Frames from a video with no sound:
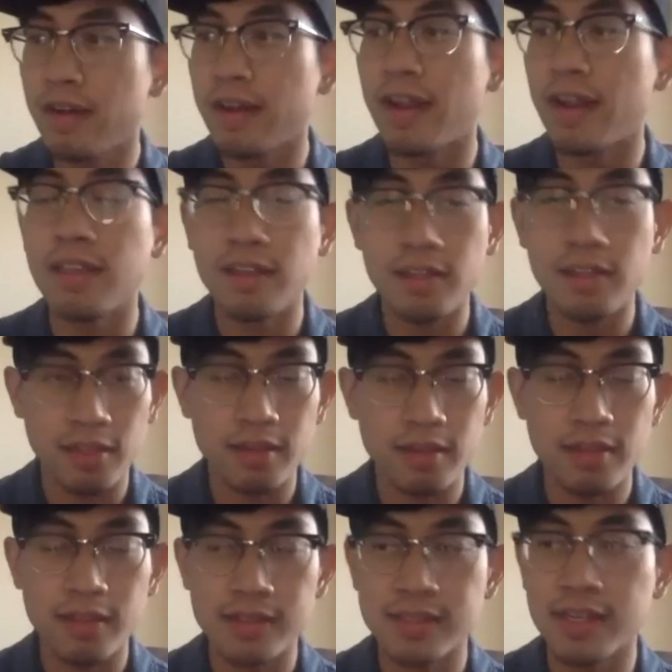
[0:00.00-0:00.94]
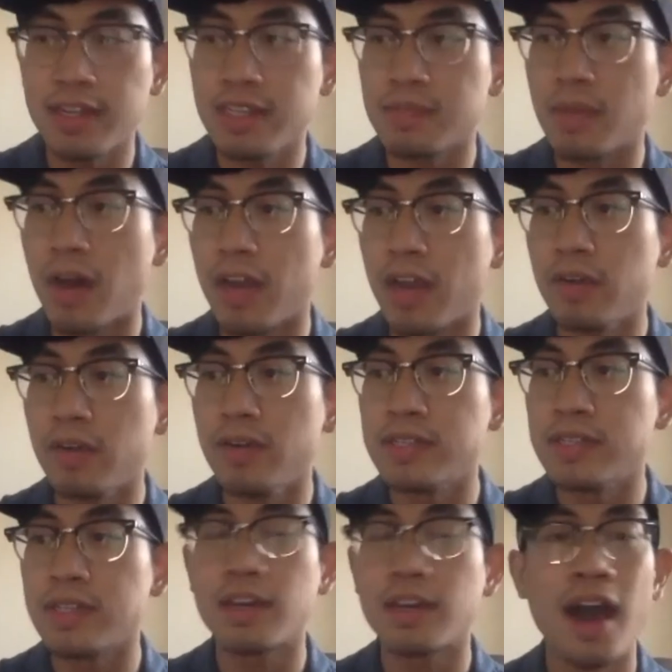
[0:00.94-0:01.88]
And I think the city's motto
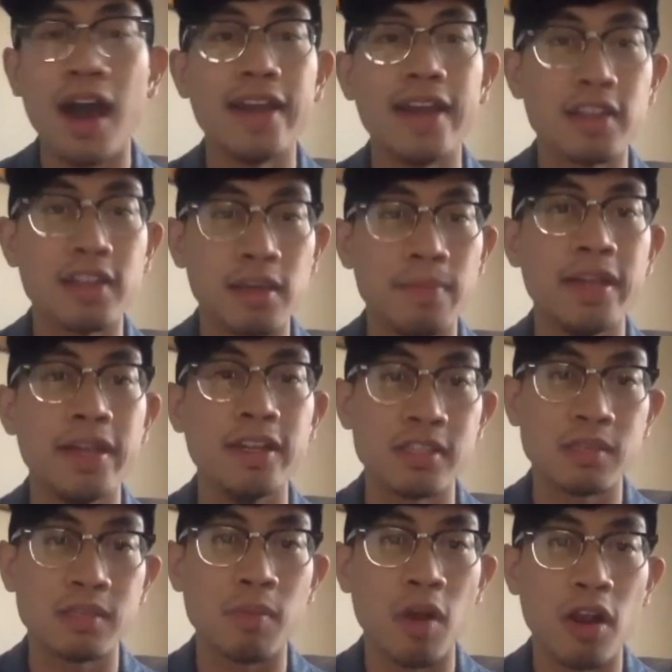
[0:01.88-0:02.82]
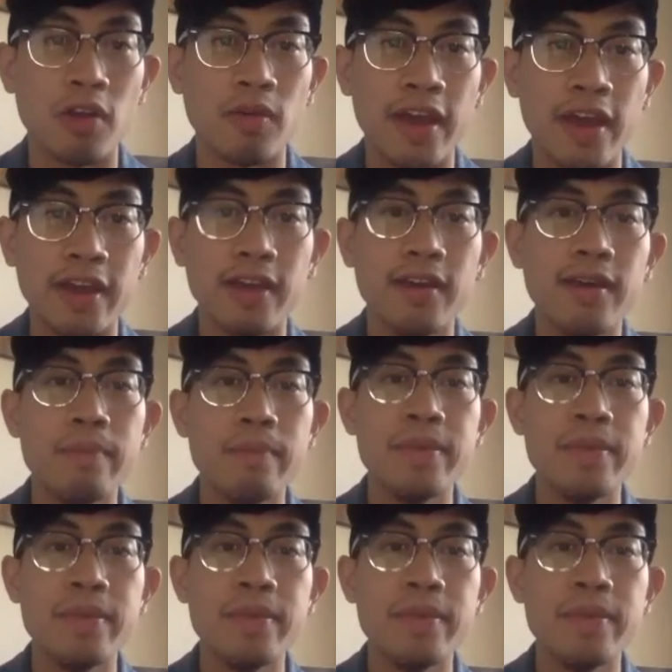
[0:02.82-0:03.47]
is kind, committed, smart, right?